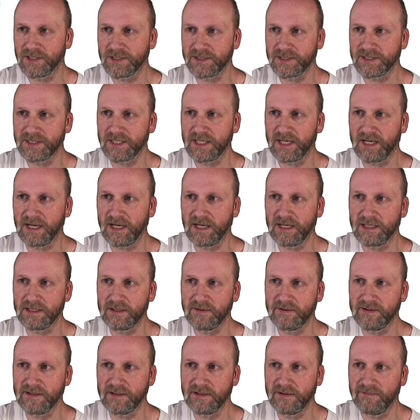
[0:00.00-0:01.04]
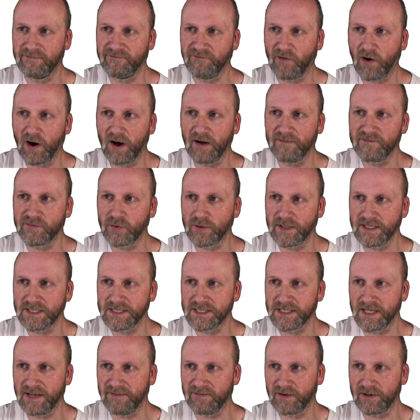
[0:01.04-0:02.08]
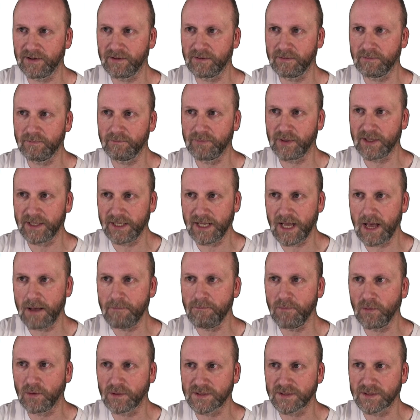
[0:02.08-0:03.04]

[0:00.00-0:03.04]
at 5:27 p.m.